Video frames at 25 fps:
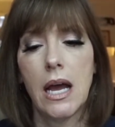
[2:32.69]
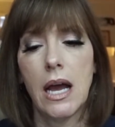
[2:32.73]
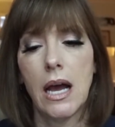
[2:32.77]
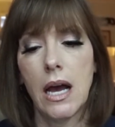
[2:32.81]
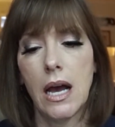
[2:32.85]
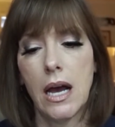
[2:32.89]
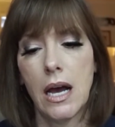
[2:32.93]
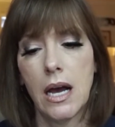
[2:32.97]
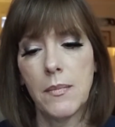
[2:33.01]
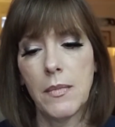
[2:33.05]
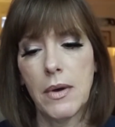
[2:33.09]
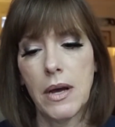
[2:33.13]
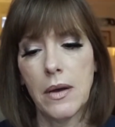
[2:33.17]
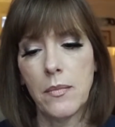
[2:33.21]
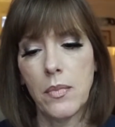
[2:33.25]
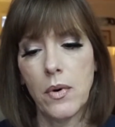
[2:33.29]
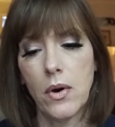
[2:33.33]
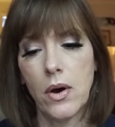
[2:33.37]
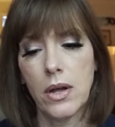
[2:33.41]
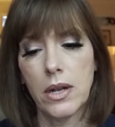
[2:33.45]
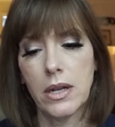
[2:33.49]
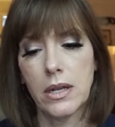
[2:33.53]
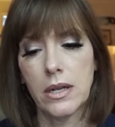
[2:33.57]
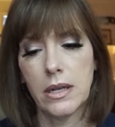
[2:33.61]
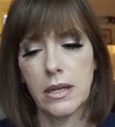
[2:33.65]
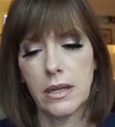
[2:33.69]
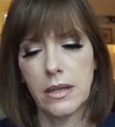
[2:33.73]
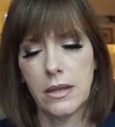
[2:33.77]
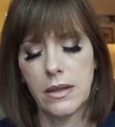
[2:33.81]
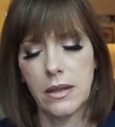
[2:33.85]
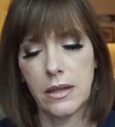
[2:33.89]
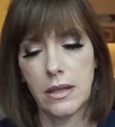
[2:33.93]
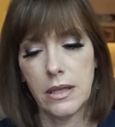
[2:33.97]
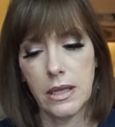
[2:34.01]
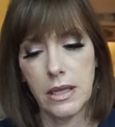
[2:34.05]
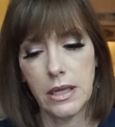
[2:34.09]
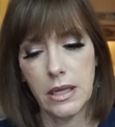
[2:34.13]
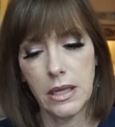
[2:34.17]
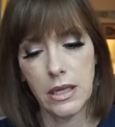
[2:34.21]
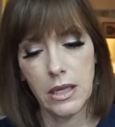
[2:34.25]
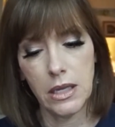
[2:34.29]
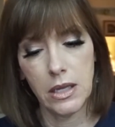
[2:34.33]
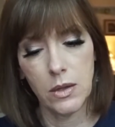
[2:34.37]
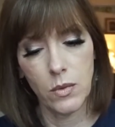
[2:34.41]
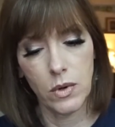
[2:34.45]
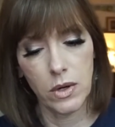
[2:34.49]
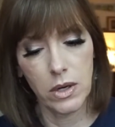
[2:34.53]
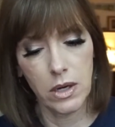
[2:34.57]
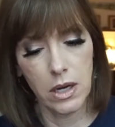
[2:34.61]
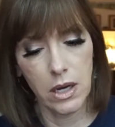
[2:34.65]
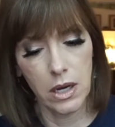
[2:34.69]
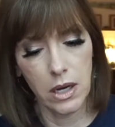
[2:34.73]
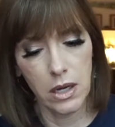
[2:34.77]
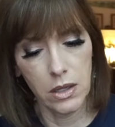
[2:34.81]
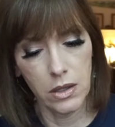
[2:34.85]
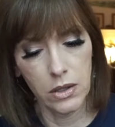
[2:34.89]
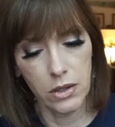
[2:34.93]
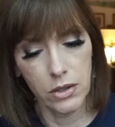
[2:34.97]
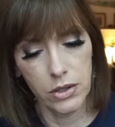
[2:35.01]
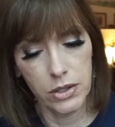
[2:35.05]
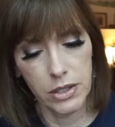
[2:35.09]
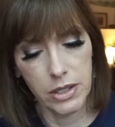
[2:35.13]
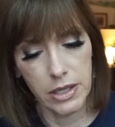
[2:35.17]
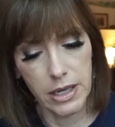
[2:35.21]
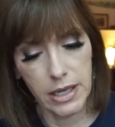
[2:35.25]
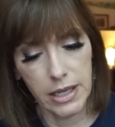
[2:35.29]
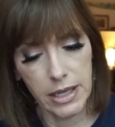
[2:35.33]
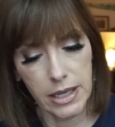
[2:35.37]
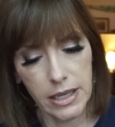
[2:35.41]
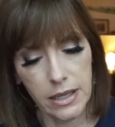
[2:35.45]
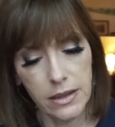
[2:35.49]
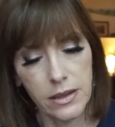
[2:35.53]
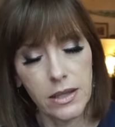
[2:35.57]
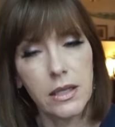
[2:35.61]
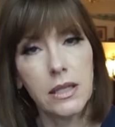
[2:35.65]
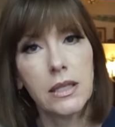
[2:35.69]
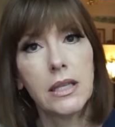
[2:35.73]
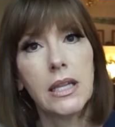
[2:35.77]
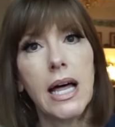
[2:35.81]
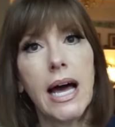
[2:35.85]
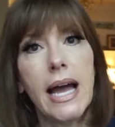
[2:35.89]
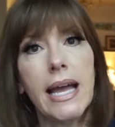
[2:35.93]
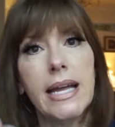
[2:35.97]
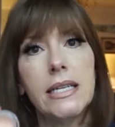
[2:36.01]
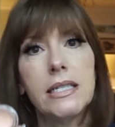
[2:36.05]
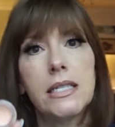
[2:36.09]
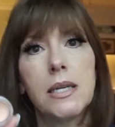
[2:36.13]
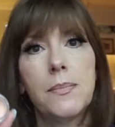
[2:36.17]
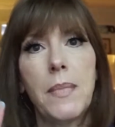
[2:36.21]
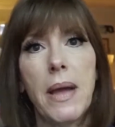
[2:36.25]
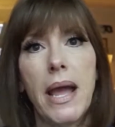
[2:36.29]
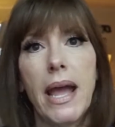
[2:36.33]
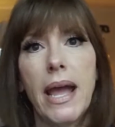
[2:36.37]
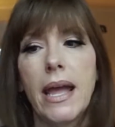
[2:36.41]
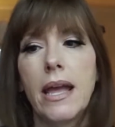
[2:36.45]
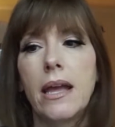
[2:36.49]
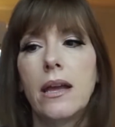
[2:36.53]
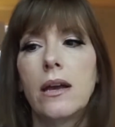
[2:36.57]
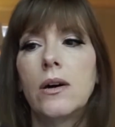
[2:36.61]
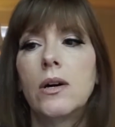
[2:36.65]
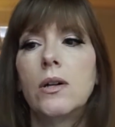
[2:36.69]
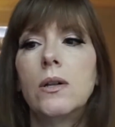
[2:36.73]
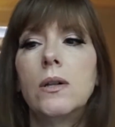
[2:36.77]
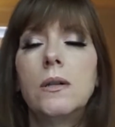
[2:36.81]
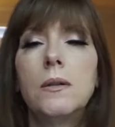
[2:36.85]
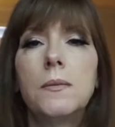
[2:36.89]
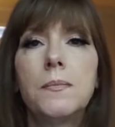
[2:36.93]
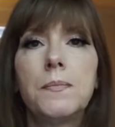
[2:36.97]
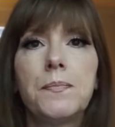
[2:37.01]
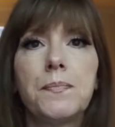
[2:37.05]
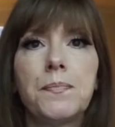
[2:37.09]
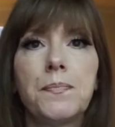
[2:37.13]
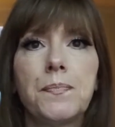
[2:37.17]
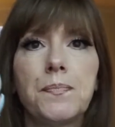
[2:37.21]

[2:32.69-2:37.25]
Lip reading: I bought it in the, what color did I get? The light pale.